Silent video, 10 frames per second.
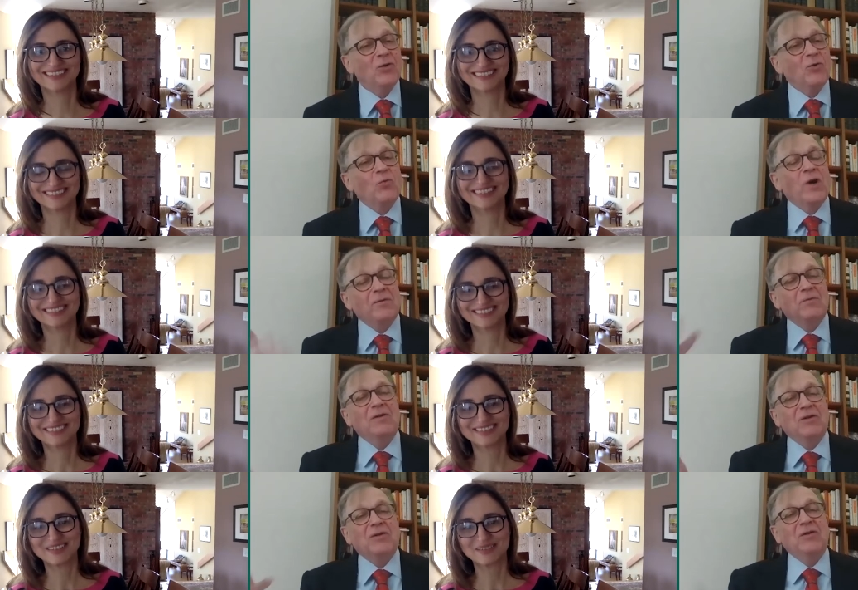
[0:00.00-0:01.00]

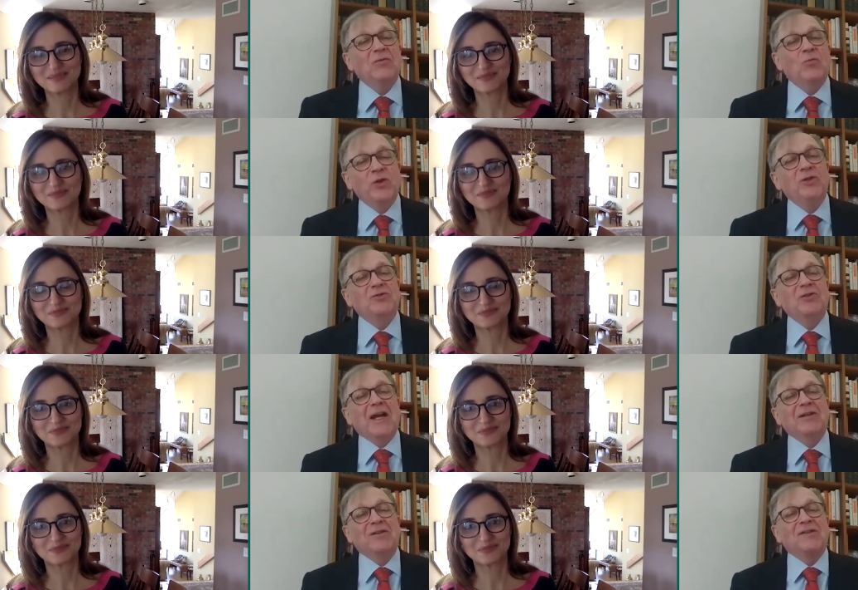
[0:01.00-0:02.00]
Speaker 1: What were you
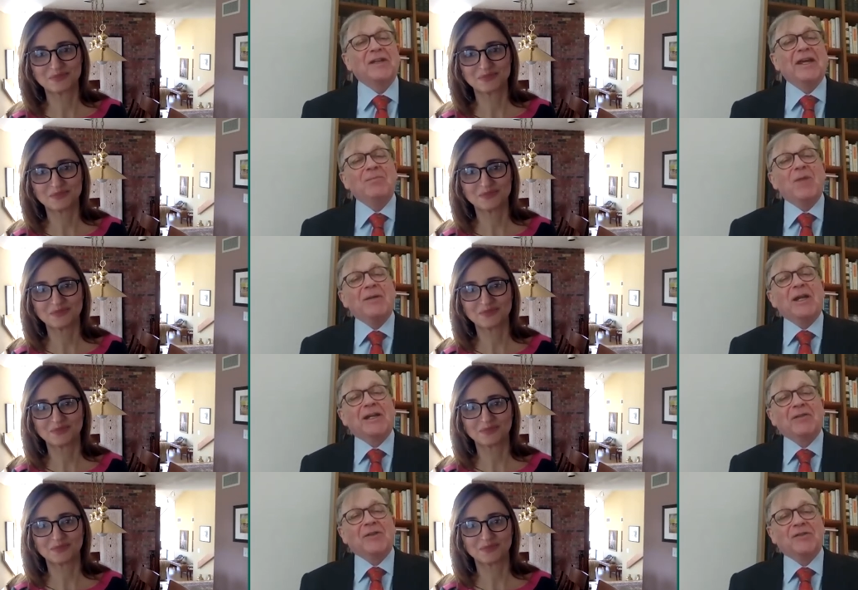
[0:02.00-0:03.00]
trying to say by
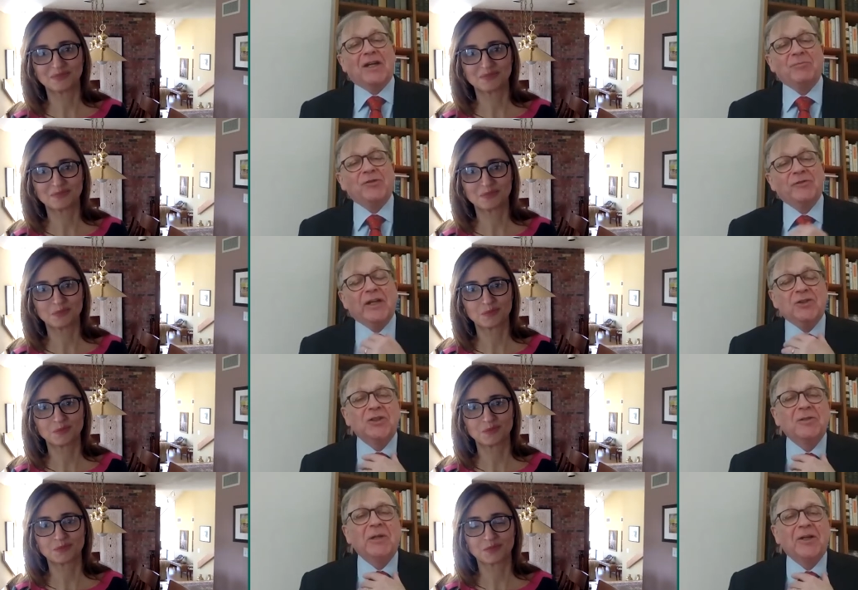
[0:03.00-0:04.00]
making this
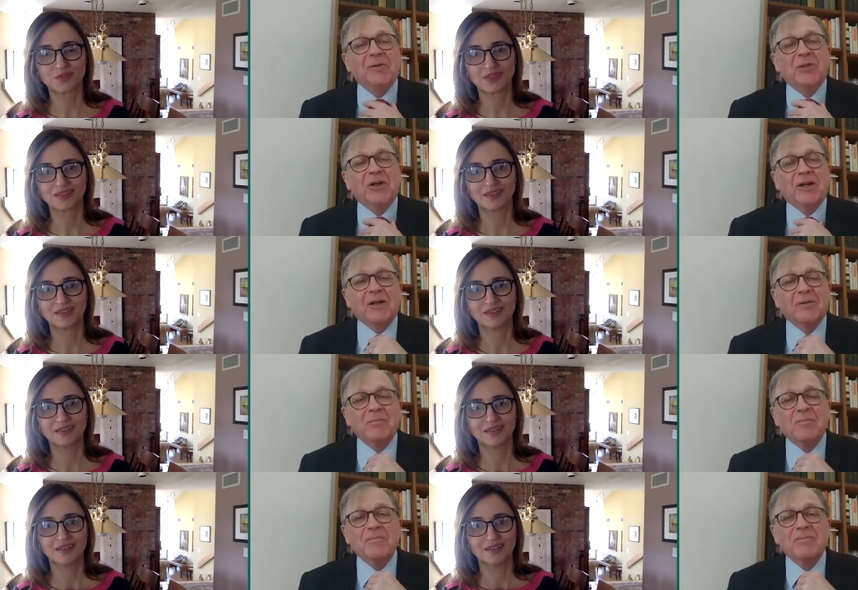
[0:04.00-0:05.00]
observation about
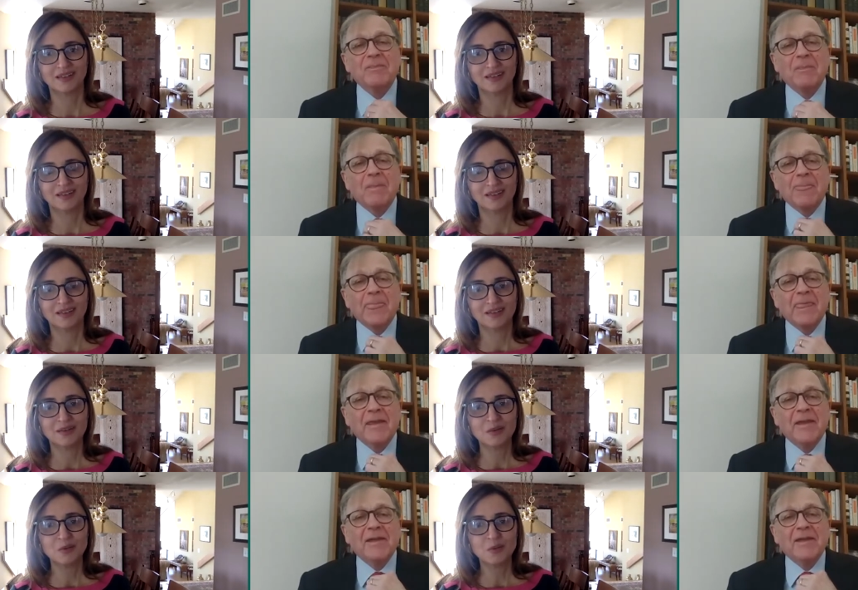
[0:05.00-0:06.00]
America?
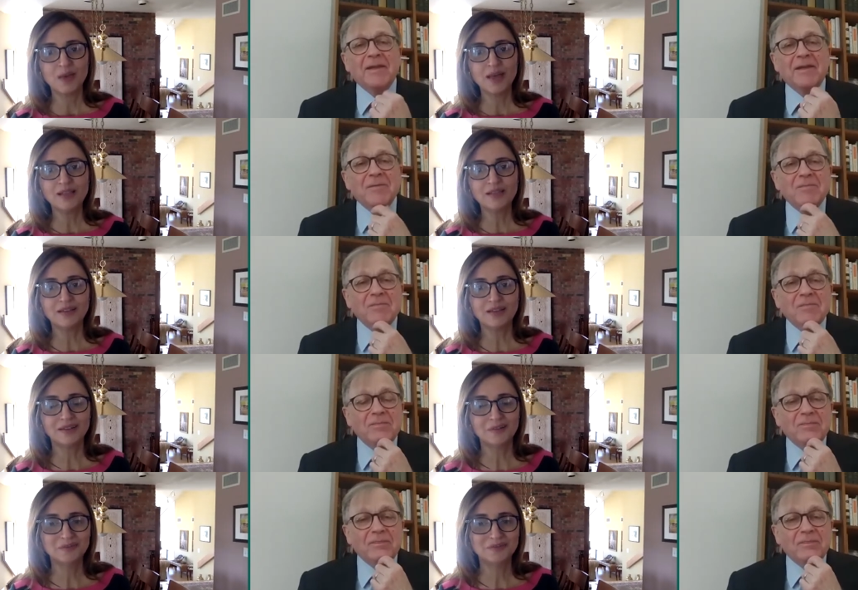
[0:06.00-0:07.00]
Speaker 2: Well, um,